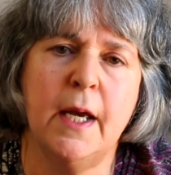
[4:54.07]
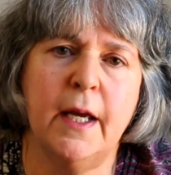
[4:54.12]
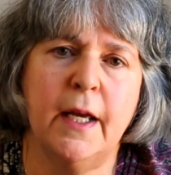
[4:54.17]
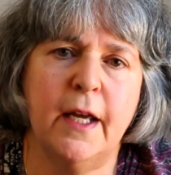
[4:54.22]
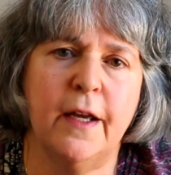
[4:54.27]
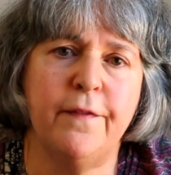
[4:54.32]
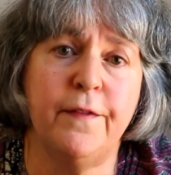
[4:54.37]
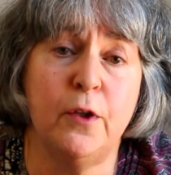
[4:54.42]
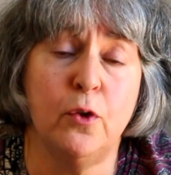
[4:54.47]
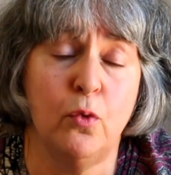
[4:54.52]

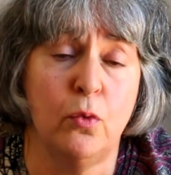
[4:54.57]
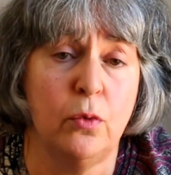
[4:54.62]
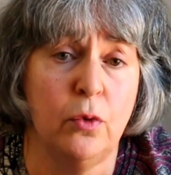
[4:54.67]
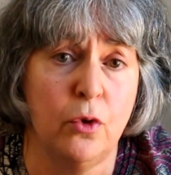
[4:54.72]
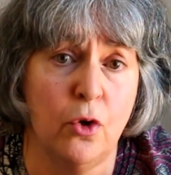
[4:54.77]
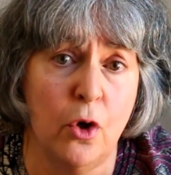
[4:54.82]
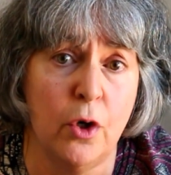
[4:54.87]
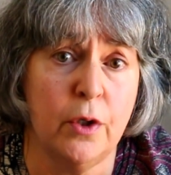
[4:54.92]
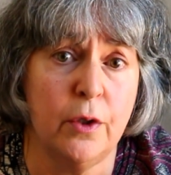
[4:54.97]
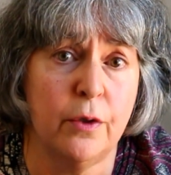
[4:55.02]
If you
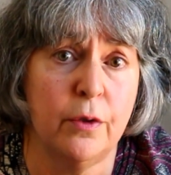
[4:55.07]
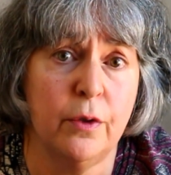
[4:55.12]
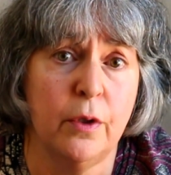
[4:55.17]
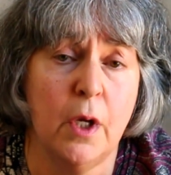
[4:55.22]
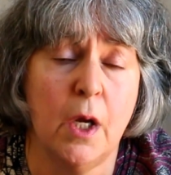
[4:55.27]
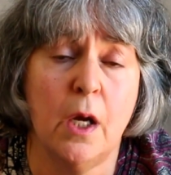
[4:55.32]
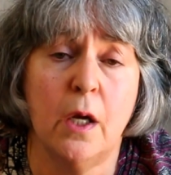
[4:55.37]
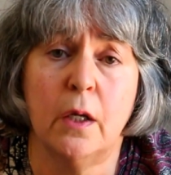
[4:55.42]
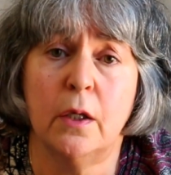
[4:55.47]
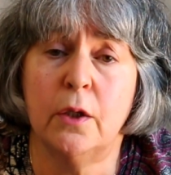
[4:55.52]
look,
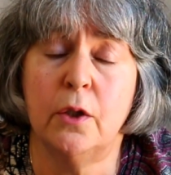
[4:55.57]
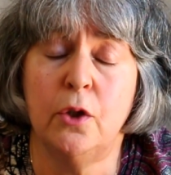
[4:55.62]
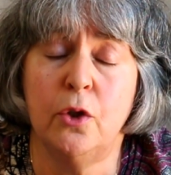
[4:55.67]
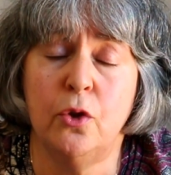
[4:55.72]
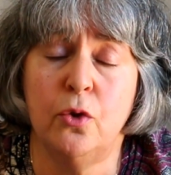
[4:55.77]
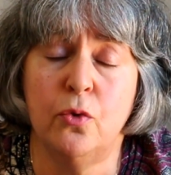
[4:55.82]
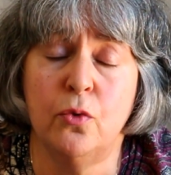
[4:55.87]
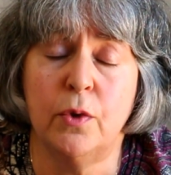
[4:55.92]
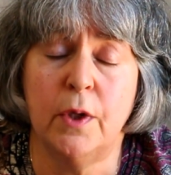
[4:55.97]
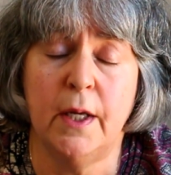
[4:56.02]

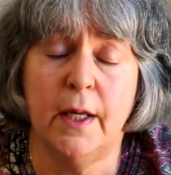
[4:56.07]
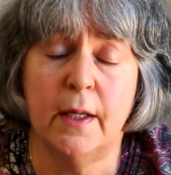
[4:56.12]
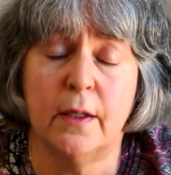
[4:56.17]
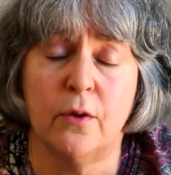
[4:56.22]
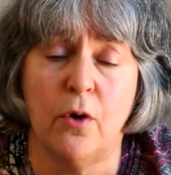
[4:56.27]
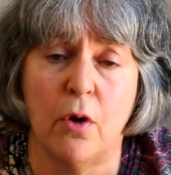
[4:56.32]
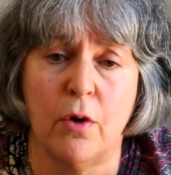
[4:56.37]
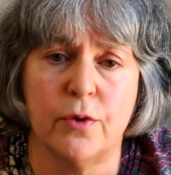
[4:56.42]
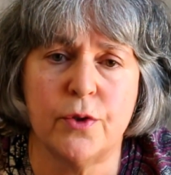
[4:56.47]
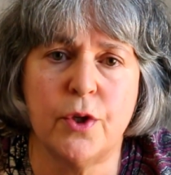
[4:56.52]
you can
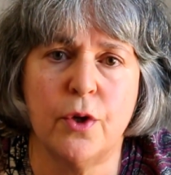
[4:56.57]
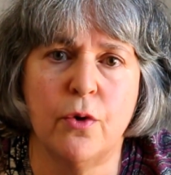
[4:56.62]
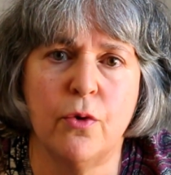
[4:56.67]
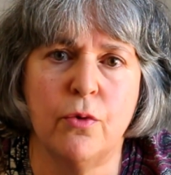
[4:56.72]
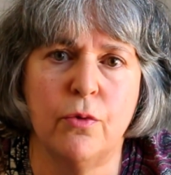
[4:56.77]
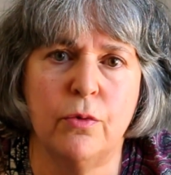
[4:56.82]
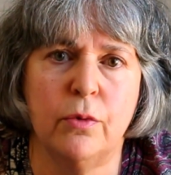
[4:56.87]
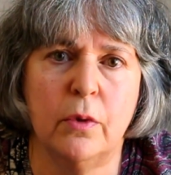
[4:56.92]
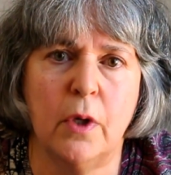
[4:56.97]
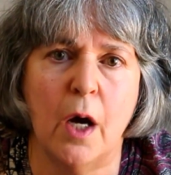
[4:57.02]

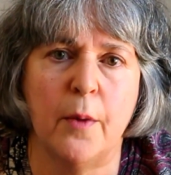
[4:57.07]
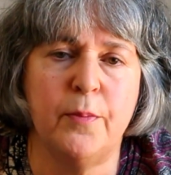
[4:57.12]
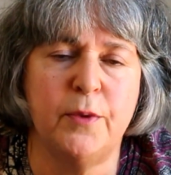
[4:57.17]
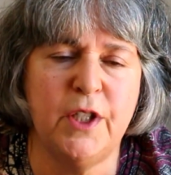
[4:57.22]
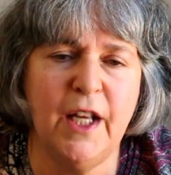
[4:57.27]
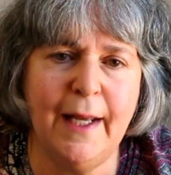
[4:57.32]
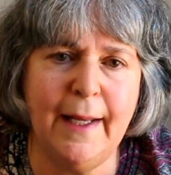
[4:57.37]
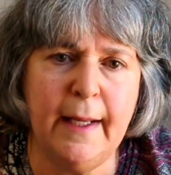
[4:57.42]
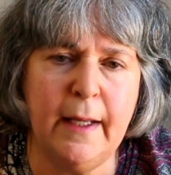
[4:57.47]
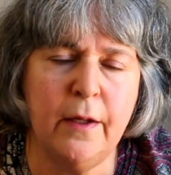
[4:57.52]
also
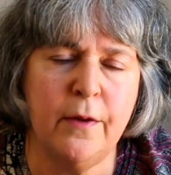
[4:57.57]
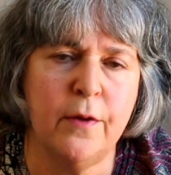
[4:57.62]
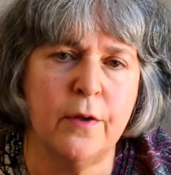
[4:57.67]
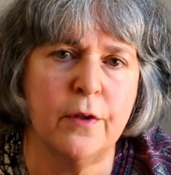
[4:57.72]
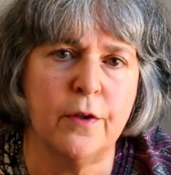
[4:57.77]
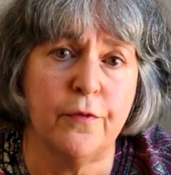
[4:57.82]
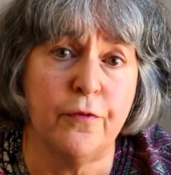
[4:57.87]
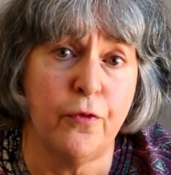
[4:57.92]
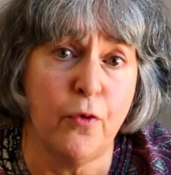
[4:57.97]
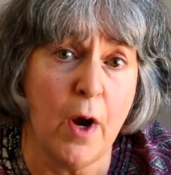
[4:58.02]
obtain
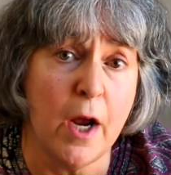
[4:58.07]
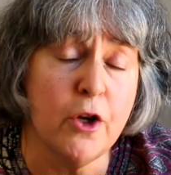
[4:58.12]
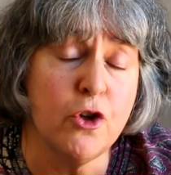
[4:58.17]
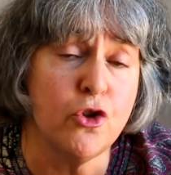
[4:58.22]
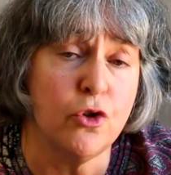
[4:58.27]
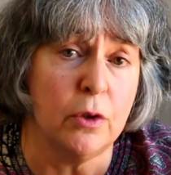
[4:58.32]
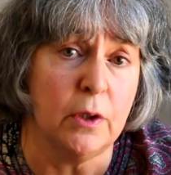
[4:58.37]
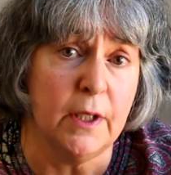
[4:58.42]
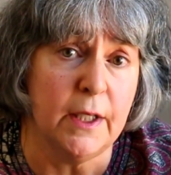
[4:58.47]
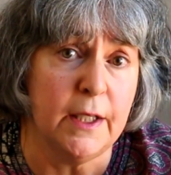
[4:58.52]
the
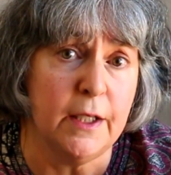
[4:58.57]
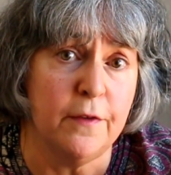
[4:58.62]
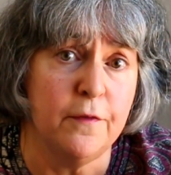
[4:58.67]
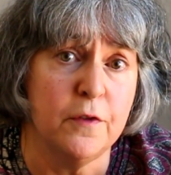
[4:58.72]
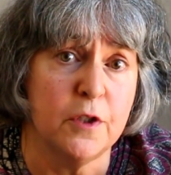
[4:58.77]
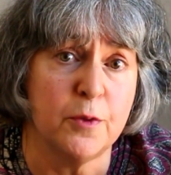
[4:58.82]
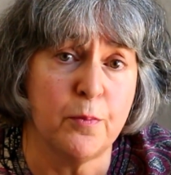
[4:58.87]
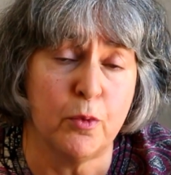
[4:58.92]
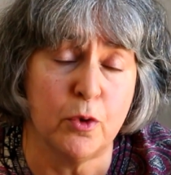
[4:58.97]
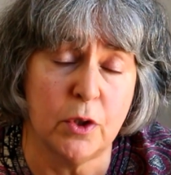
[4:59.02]
fresh
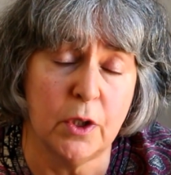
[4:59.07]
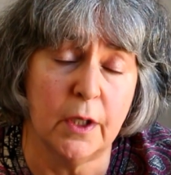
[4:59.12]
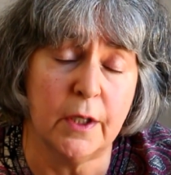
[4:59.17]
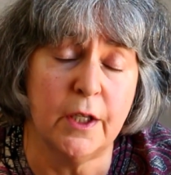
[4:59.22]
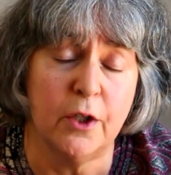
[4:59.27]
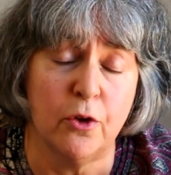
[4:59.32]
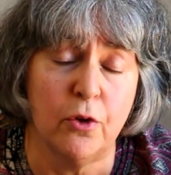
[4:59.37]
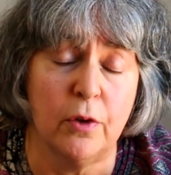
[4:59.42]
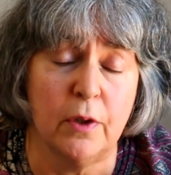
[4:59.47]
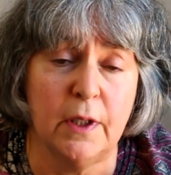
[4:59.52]
leaves,
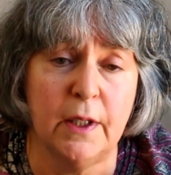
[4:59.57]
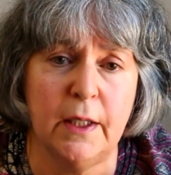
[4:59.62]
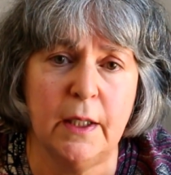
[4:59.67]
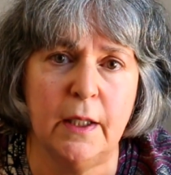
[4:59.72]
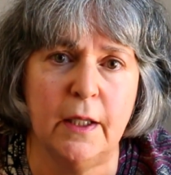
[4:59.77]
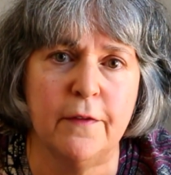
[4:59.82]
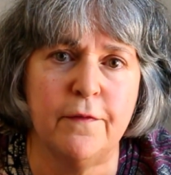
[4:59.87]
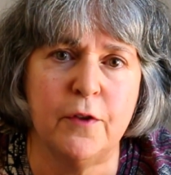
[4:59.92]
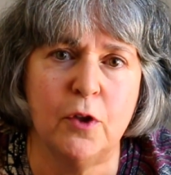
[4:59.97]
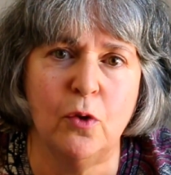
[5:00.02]

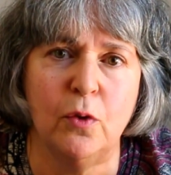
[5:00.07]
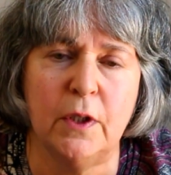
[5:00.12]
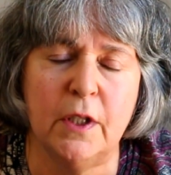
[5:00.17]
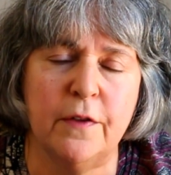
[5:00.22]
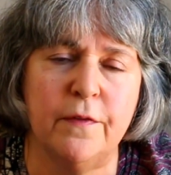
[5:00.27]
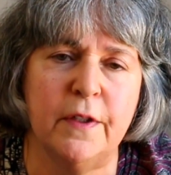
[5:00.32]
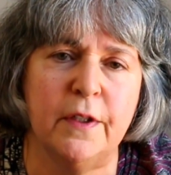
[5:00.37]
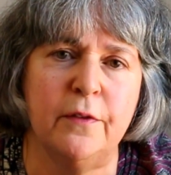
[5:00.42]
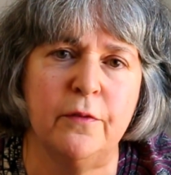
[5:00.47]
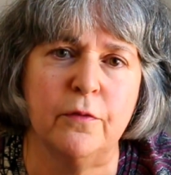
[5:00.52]
particularly if you
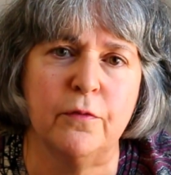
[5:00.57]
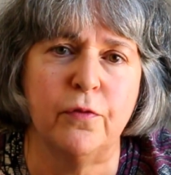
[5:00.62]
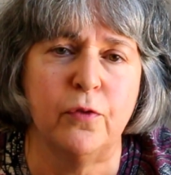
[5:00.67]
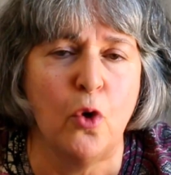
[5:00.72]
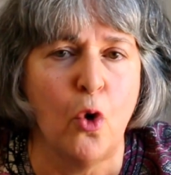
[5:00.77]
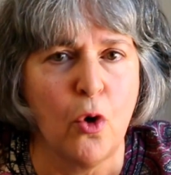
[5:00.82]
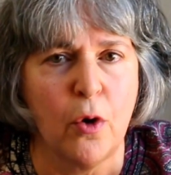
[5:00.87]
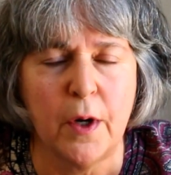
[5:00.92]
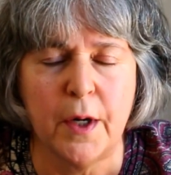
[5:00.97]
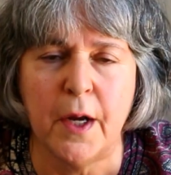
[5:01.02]
live in
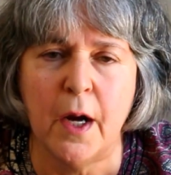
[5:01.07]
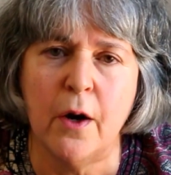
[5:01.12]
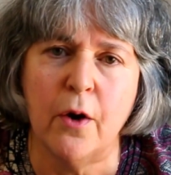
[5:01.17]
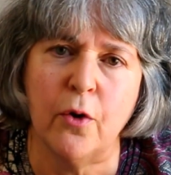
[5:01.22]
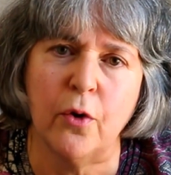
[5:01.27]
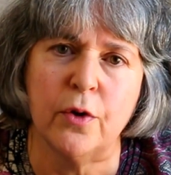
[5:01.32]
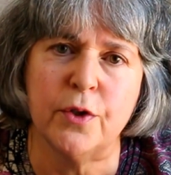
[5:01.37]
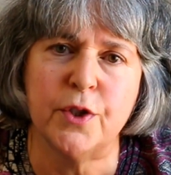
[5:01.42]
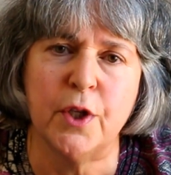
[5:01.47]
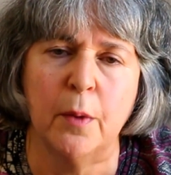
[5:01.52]
Florida
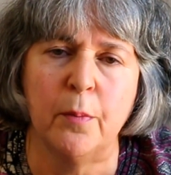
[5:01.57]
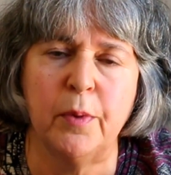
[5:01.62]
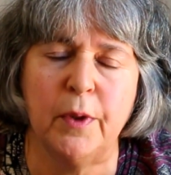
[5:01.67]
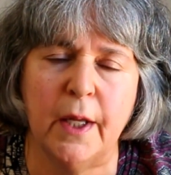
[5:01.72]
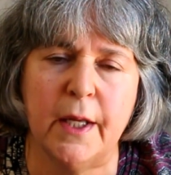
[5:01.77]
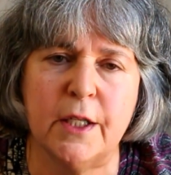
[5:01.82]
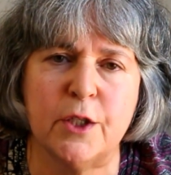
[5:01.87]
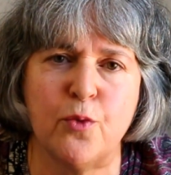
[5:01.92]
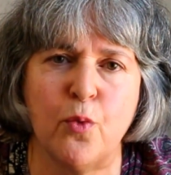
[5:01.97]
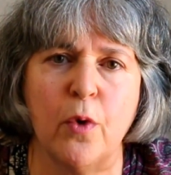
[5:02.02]
or
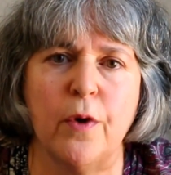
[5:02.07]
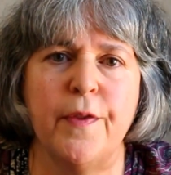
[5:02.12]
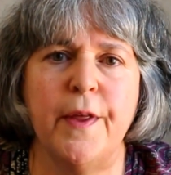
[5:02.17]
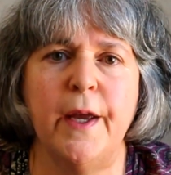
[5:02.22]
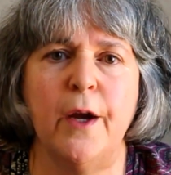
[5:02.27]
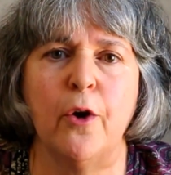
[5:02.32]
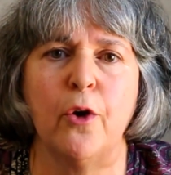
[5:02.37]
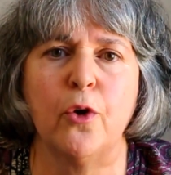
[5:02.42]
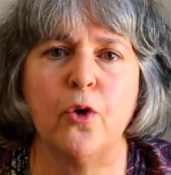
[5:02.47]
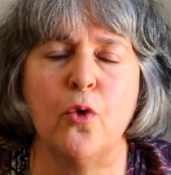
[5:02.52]
someplace where
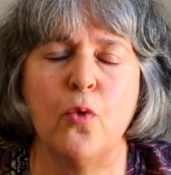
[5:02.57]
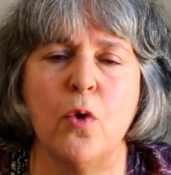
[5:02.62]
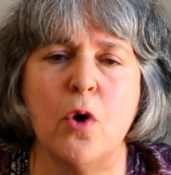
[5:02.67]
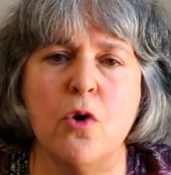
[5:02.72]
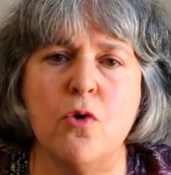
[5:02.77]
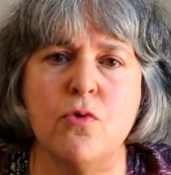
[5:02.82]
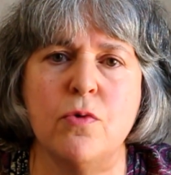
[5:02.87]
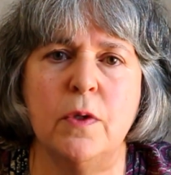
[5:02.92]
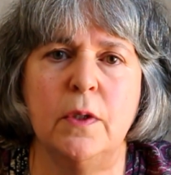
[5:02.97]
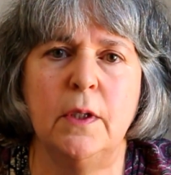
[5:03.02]
they are
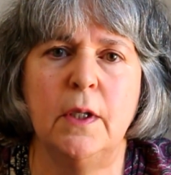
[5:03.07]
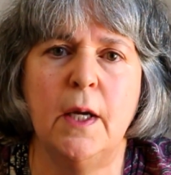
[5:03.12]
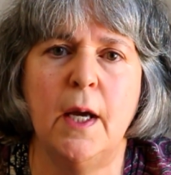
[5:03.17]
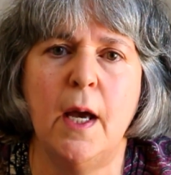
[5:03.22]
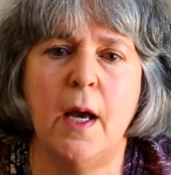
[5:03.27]
grown.